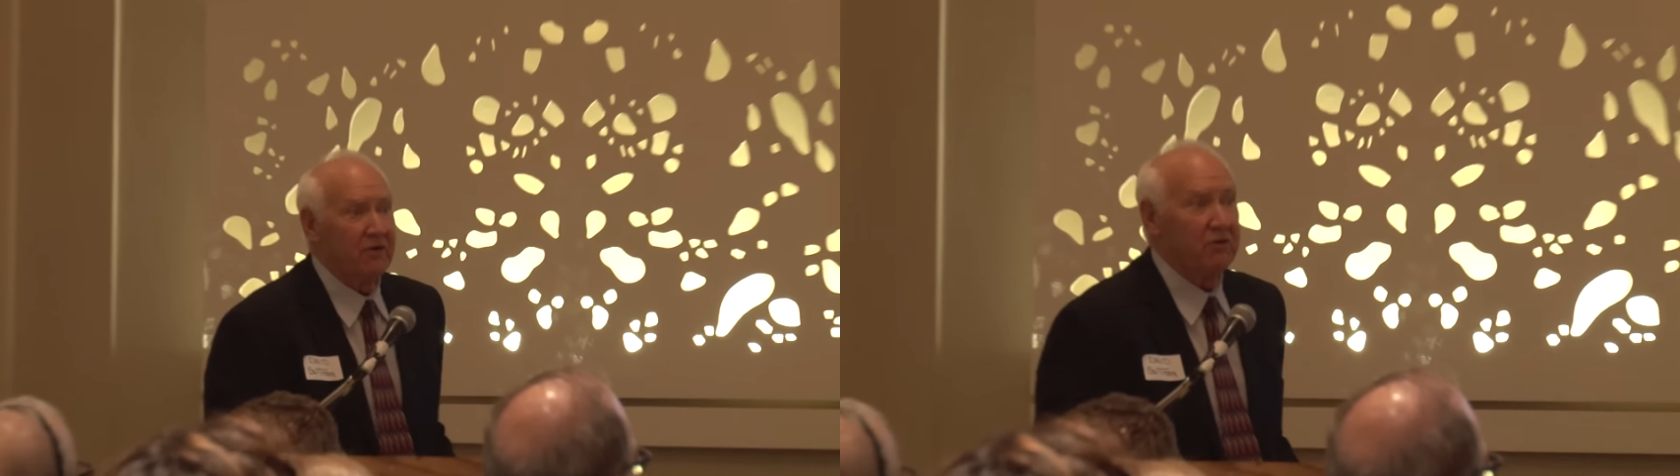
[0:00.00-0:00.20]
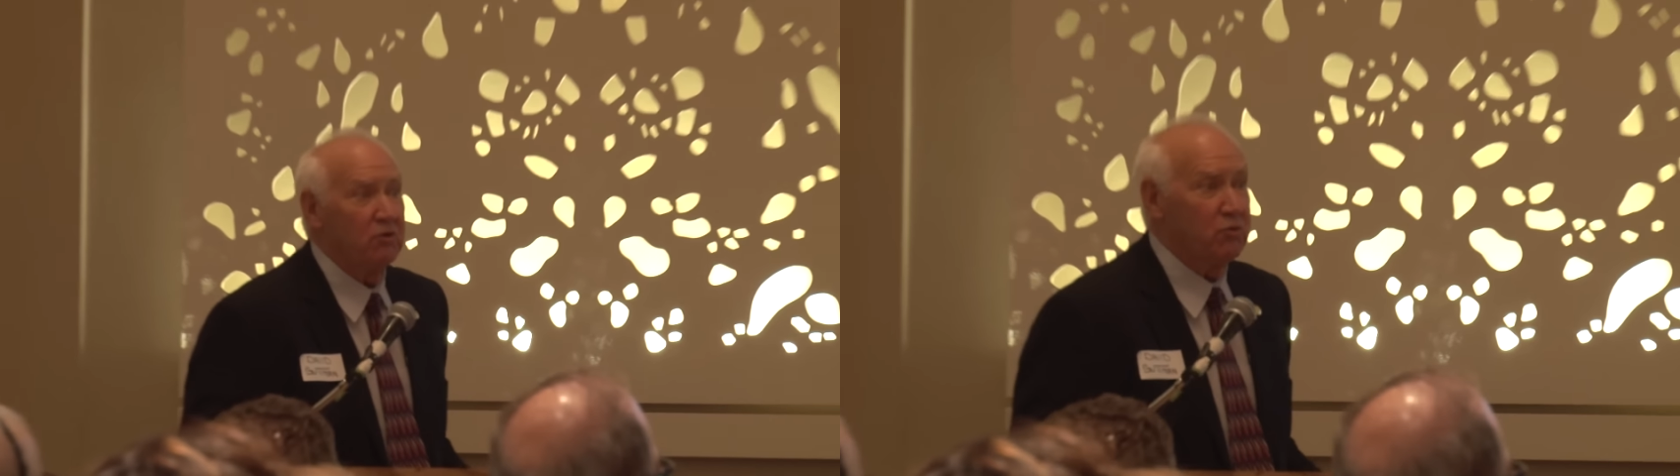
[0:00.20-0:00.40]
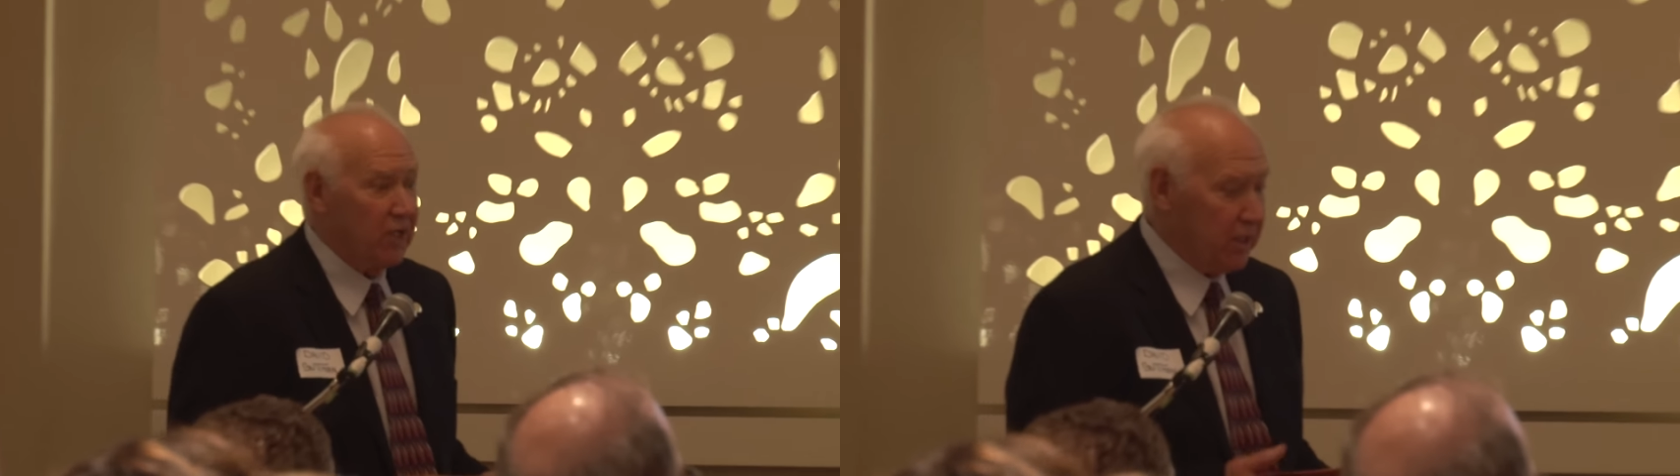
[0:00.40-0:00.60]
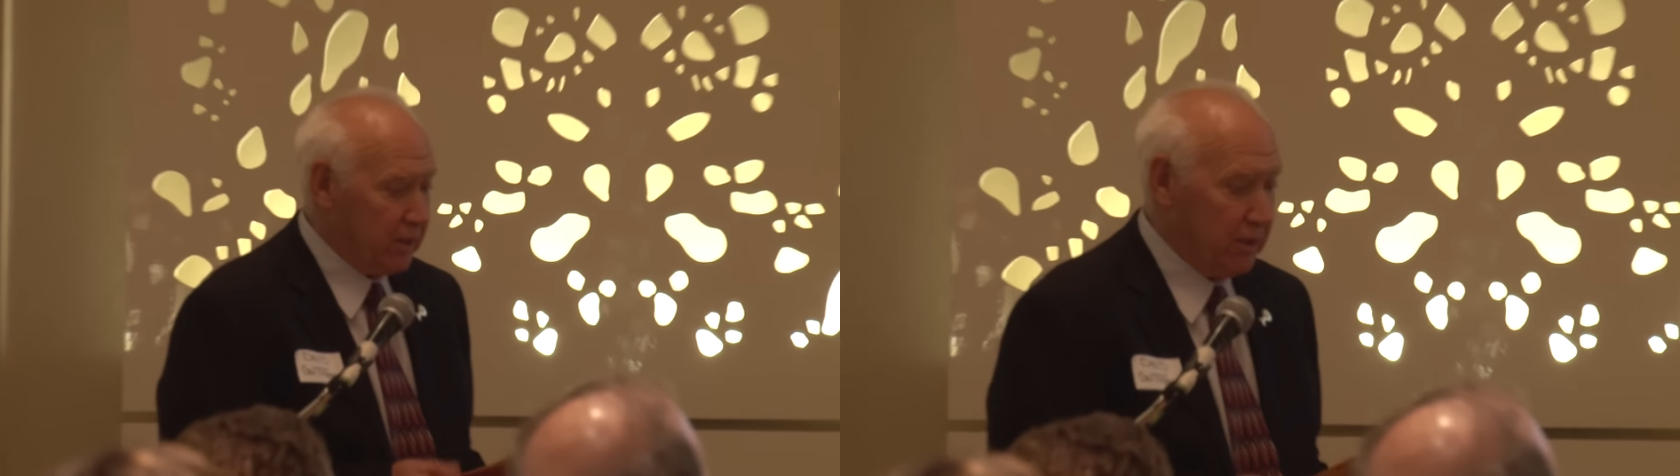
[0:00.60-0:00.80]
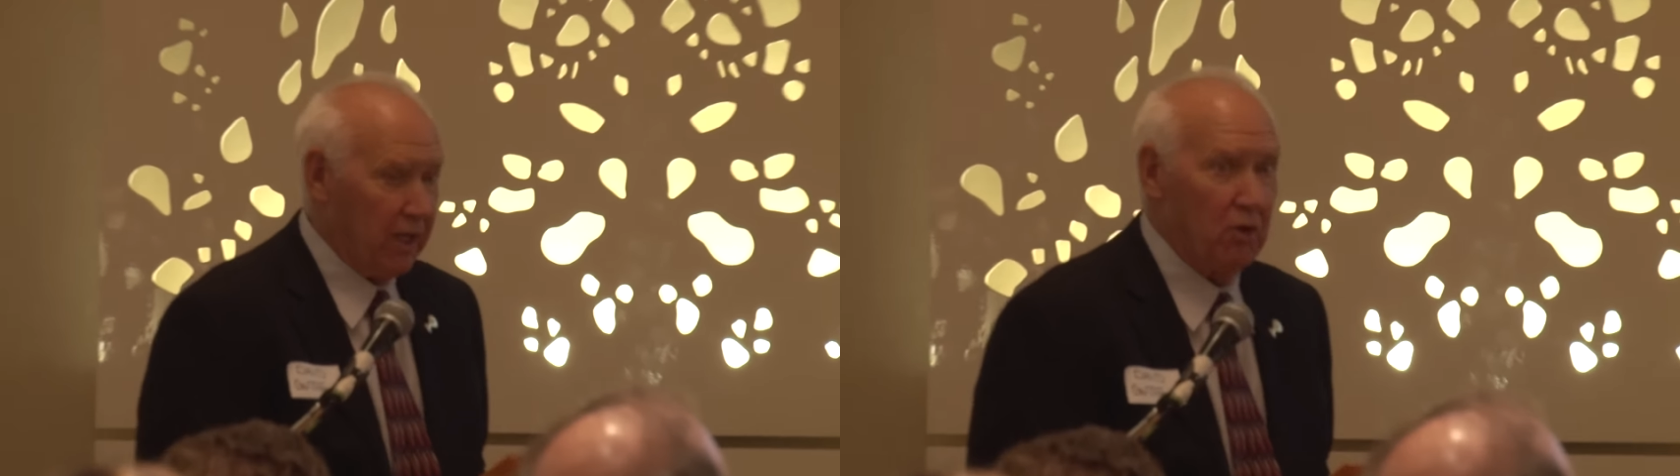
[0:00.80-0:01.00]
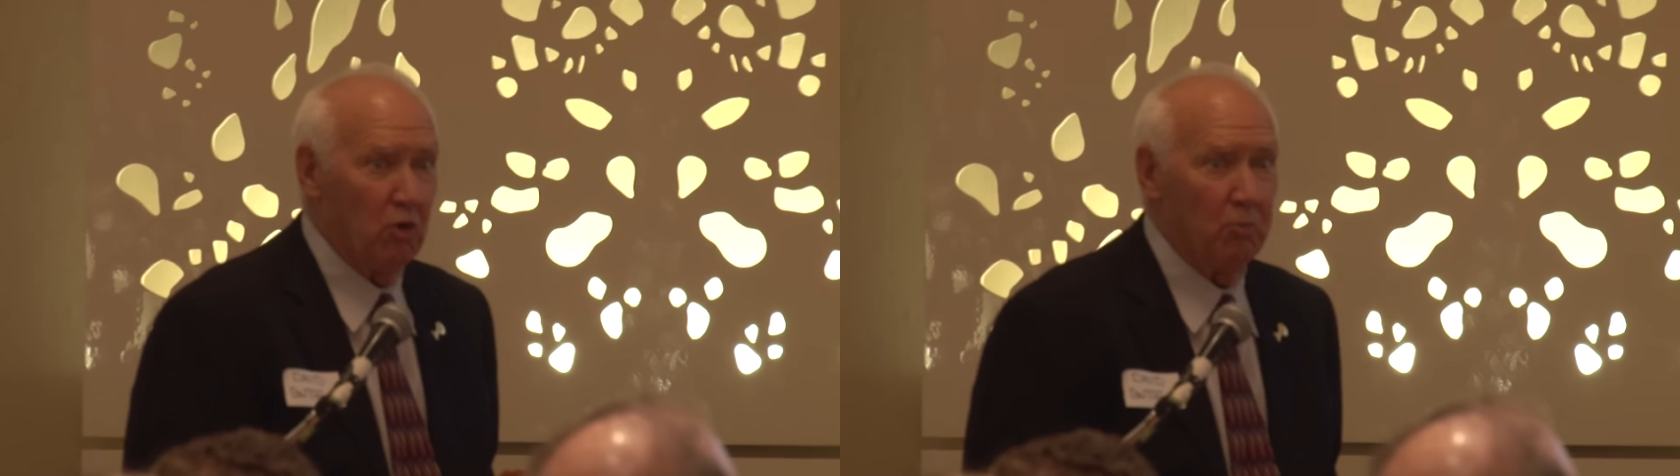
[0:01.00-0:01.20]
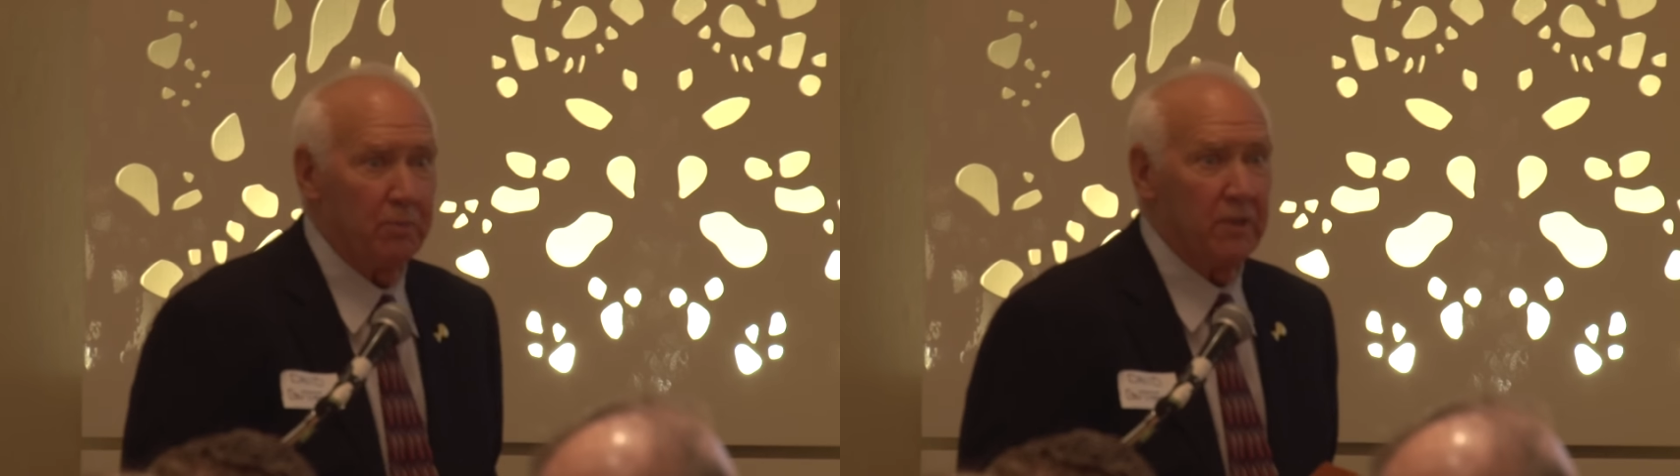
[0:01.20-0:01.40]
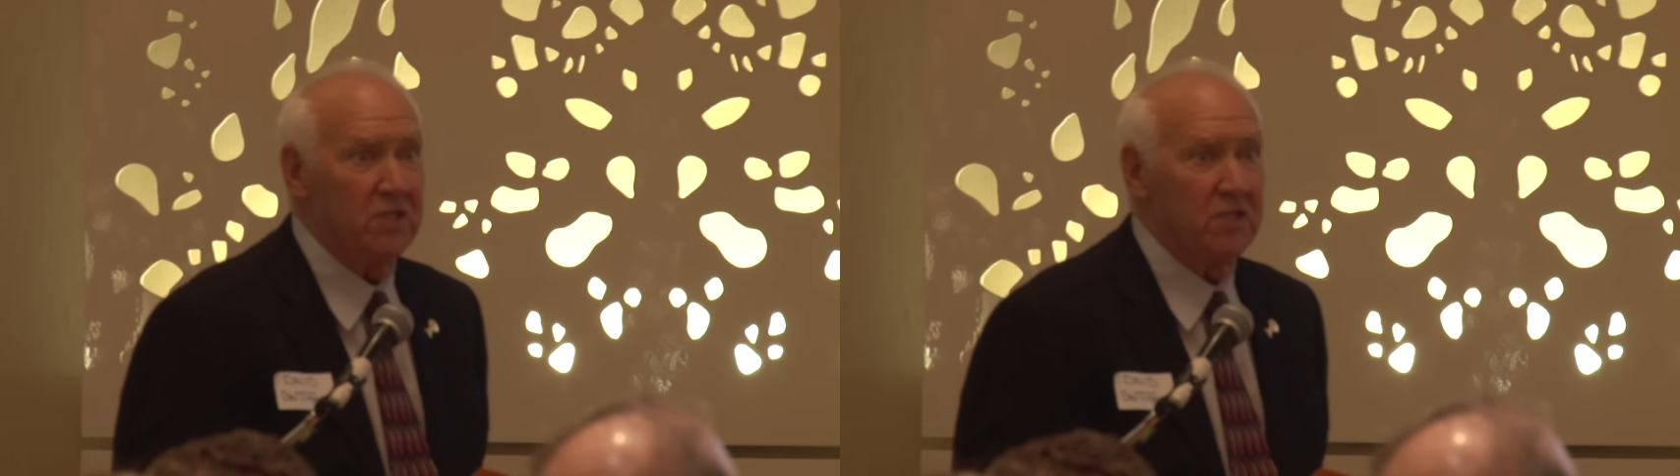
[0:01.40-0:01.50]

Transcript: they're unique, and I hope